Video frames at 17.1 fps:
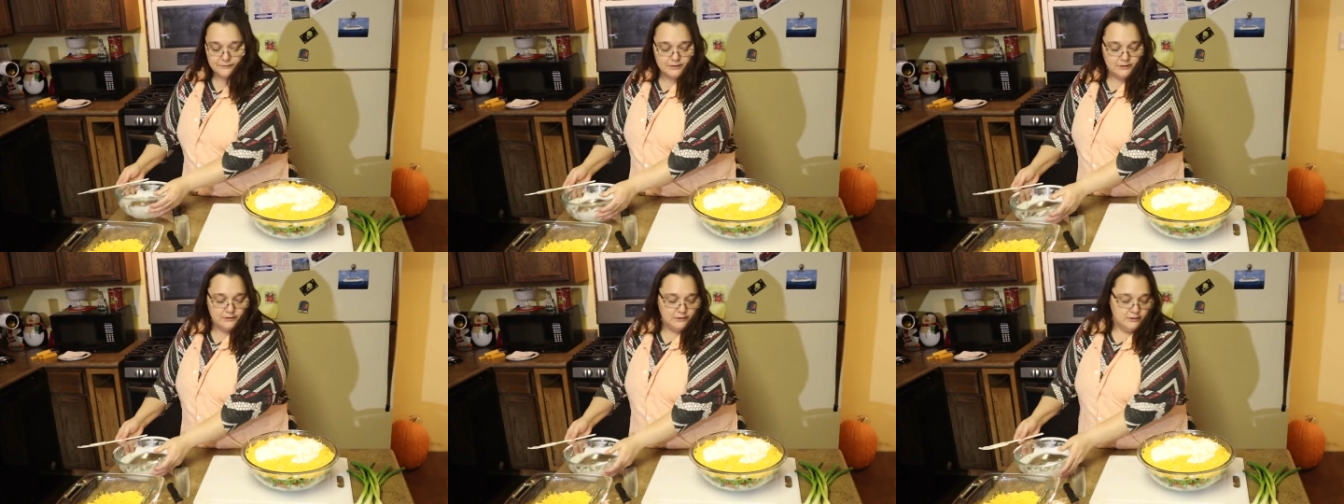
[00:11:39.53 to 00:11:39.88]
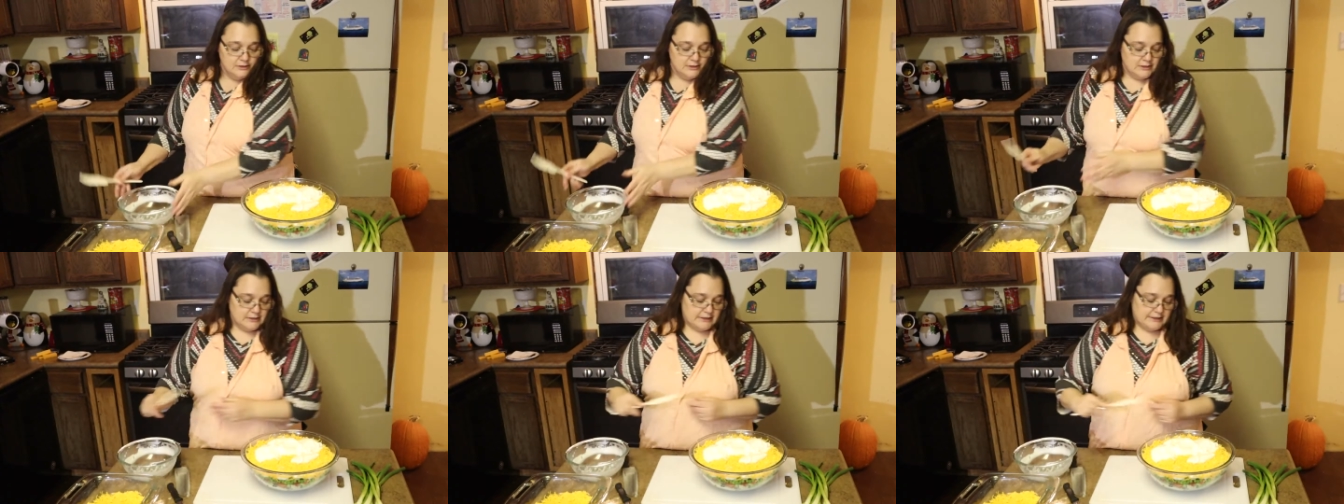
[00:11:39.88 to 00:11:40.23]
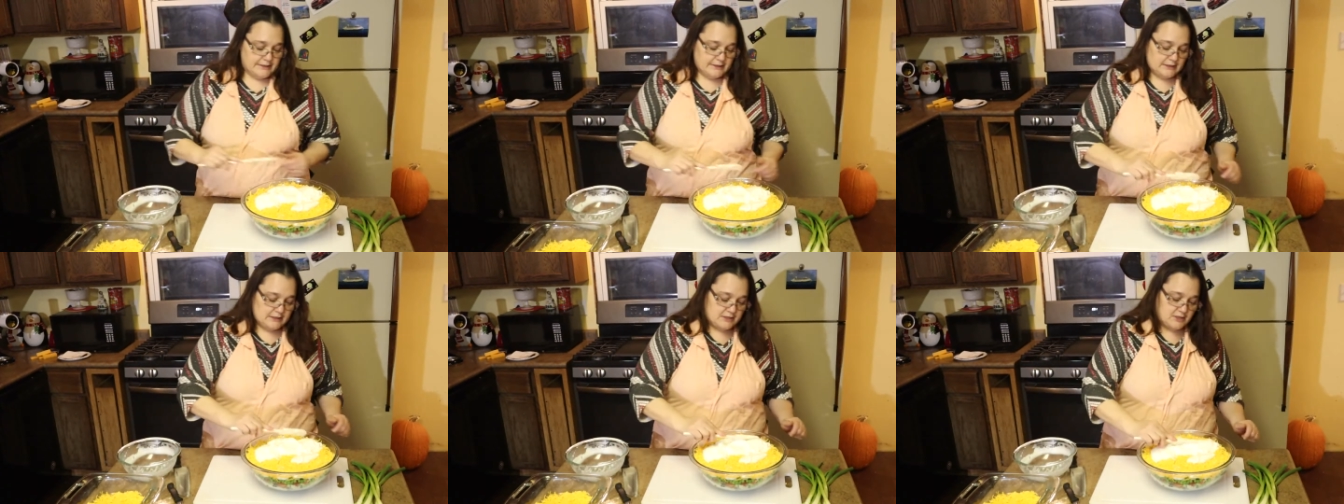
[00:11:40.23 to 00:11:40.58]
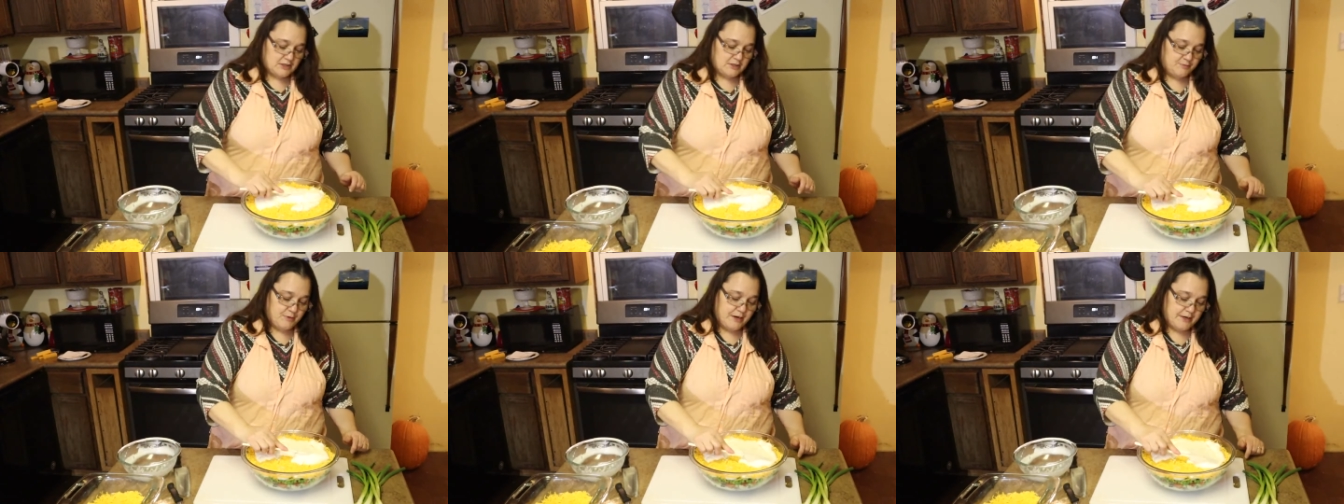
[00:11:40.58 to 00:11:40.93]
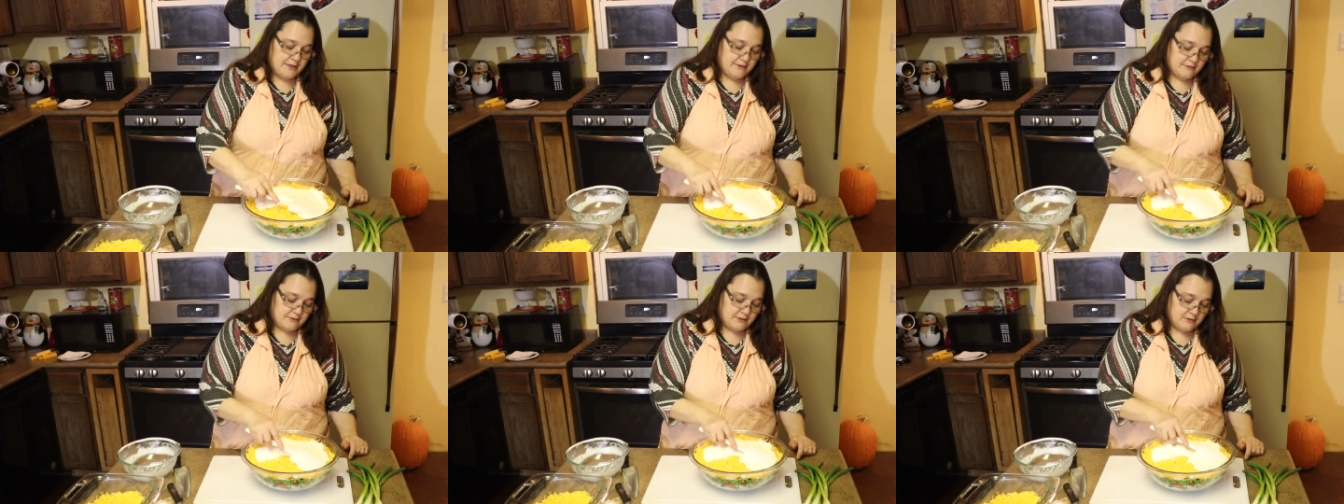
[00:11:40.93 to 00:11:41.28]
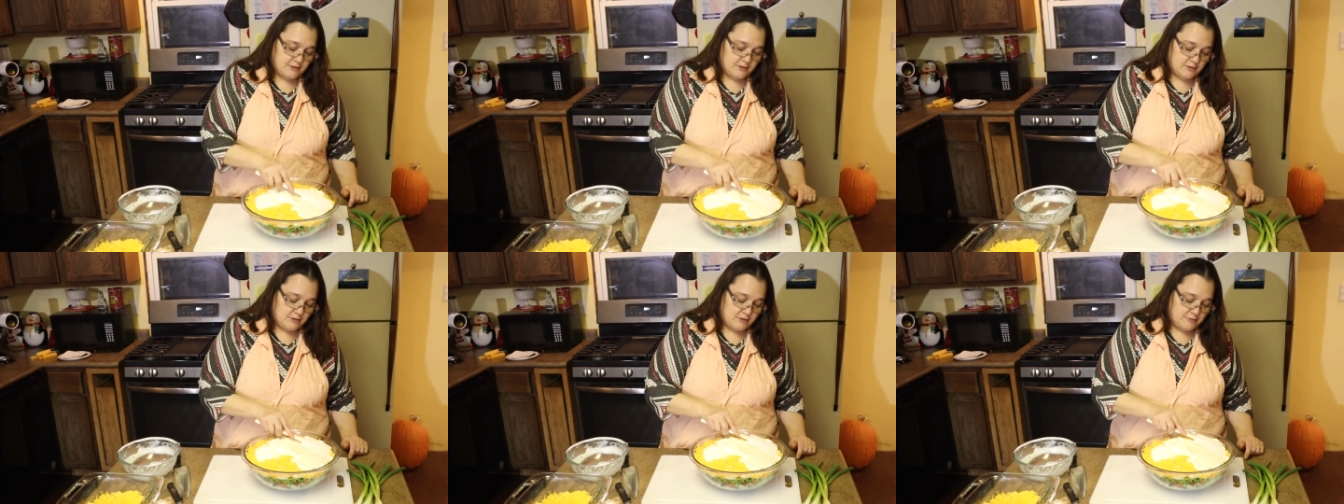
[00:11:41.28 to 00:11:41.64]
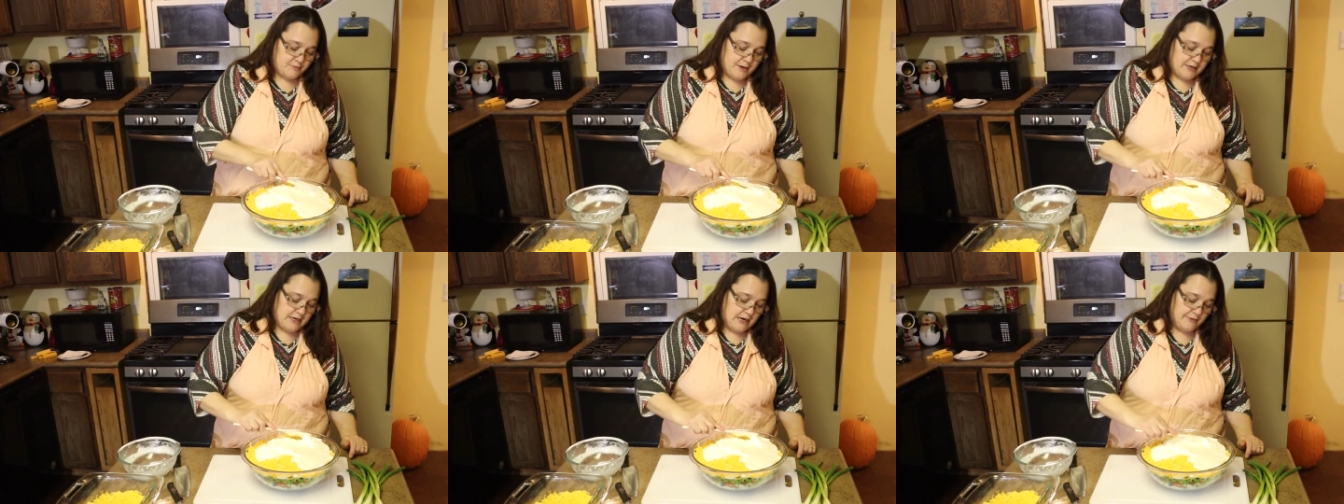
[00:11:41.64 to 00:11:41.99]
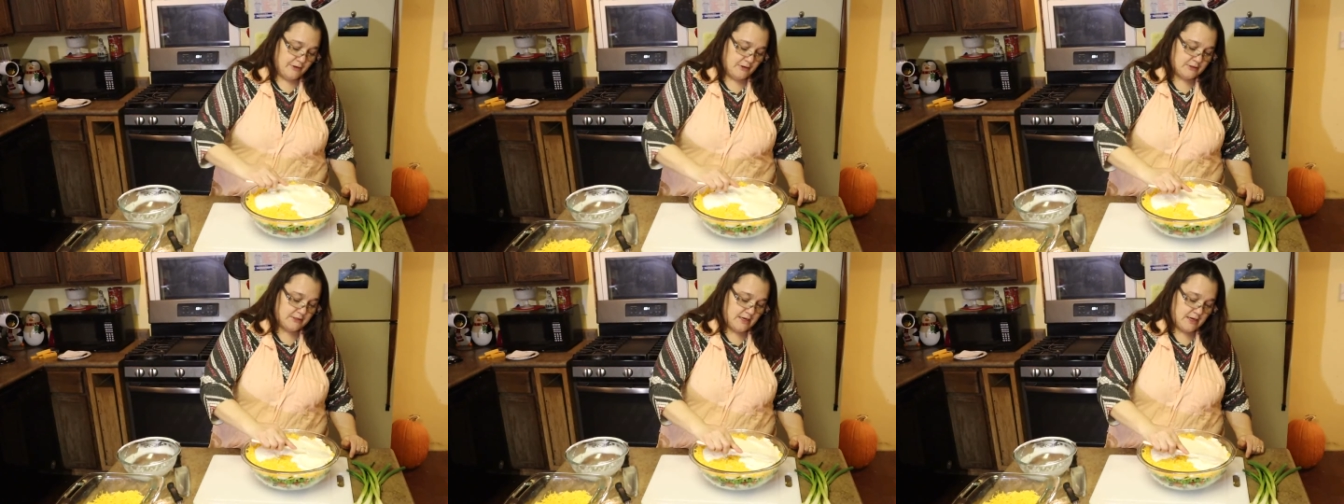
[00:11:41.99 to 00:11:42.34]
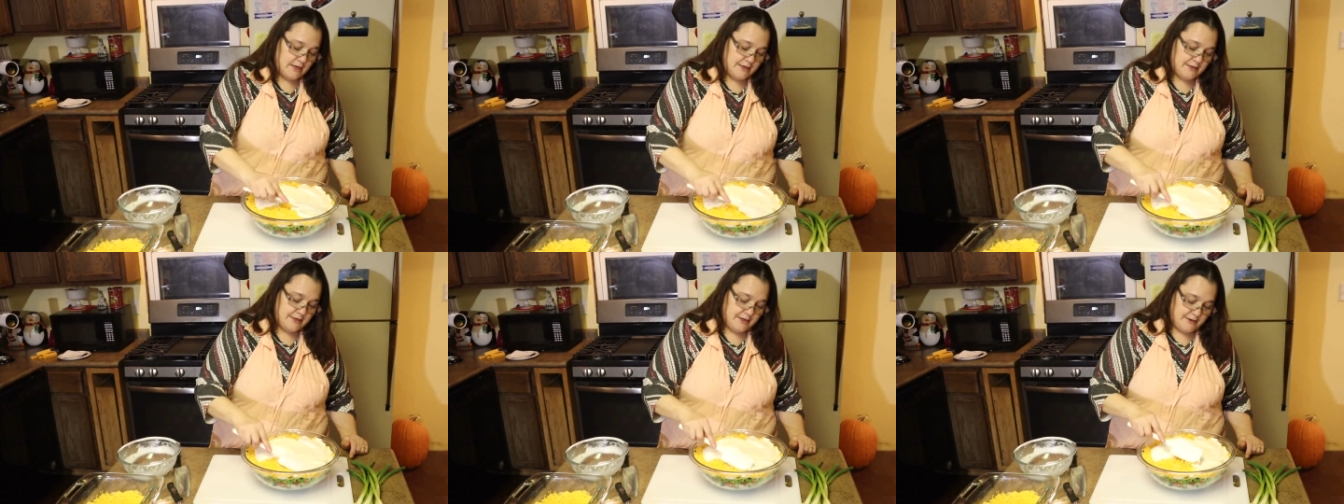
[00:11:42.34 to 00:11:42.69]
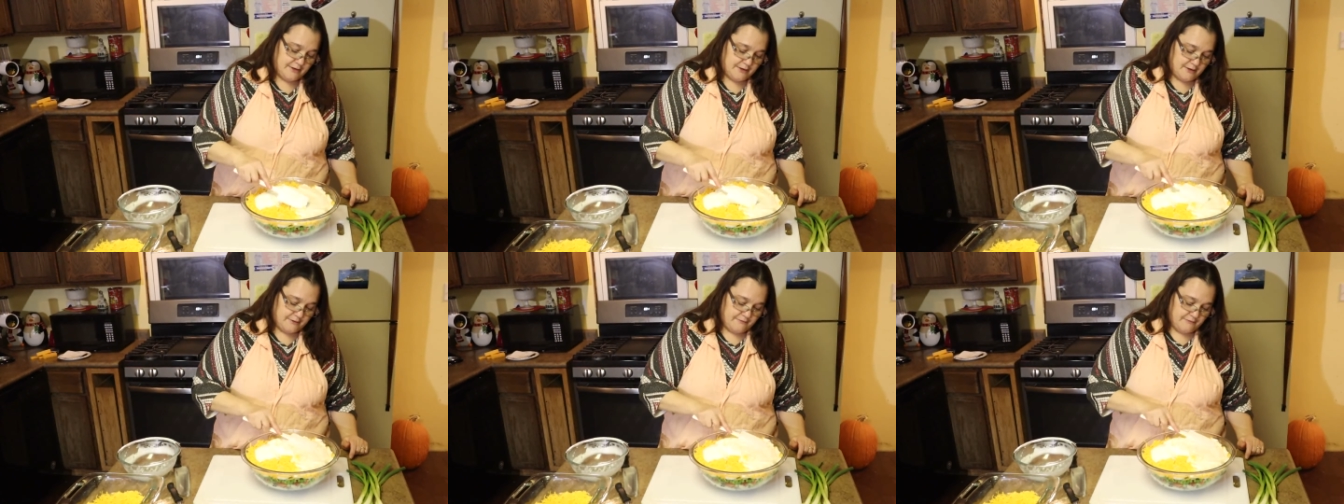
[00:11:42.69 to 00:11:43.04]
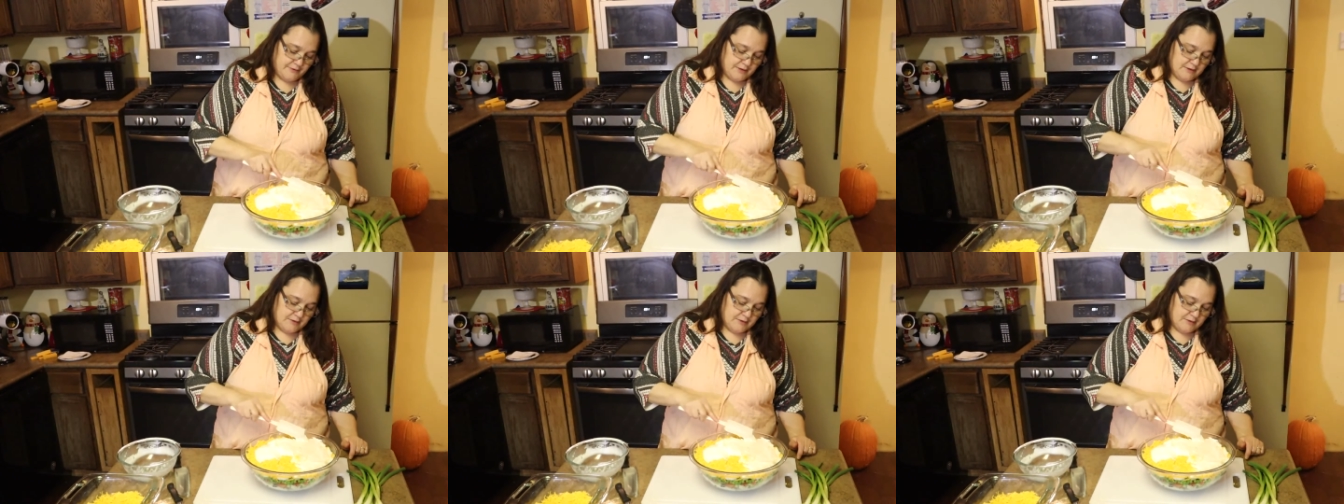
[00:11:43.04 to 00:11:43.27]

Alright, let's just spread it. Spread it on the side here